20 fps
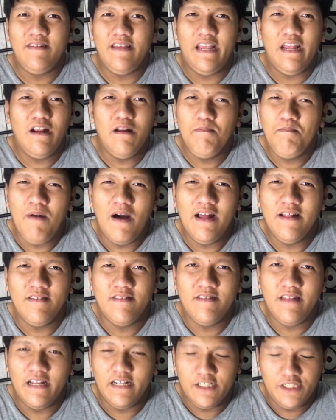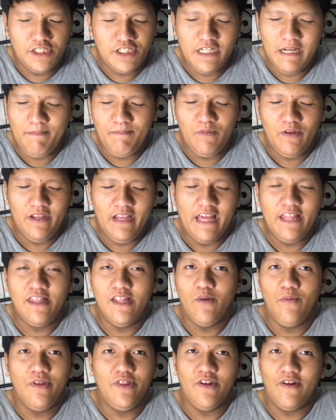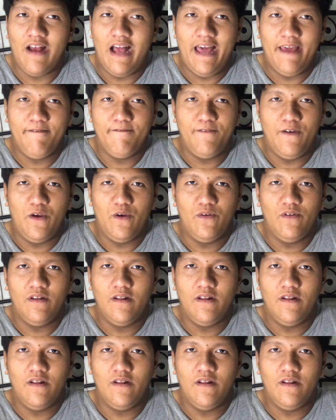earpods that ship together with your iPhone.